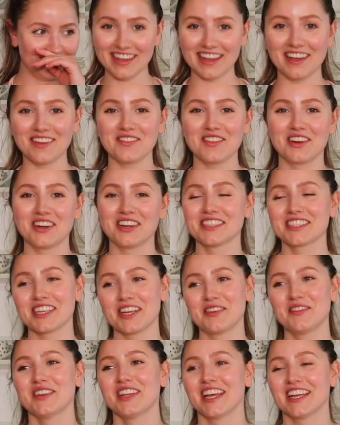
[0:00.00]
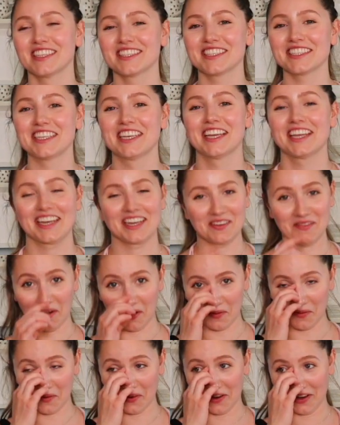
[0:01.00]
have a hard time enunciating
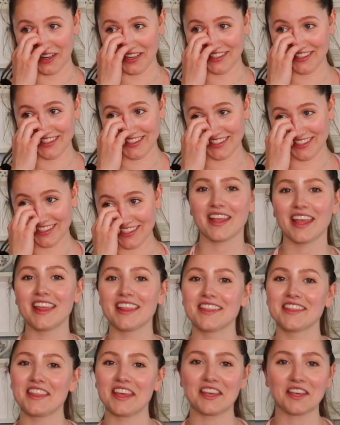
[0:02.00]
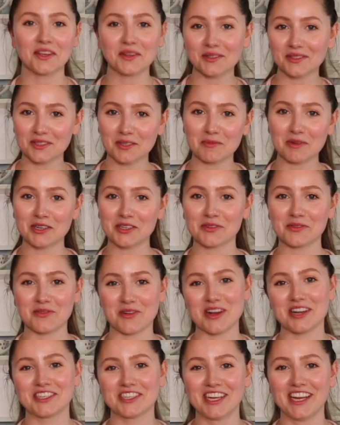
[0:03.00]
my words. And thank you so much for
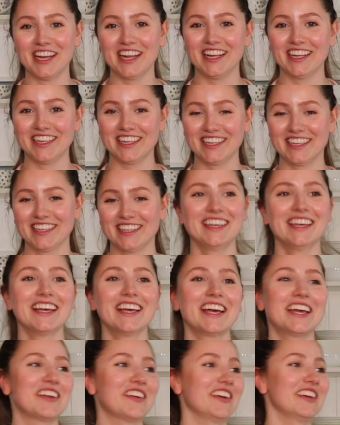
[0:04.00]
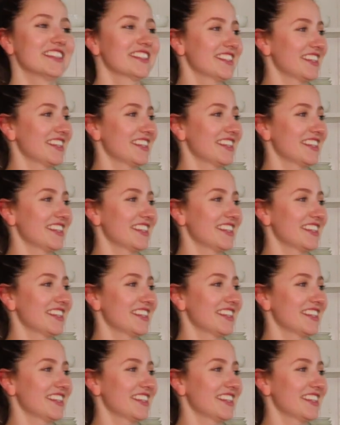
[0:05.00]
watching. Anyways,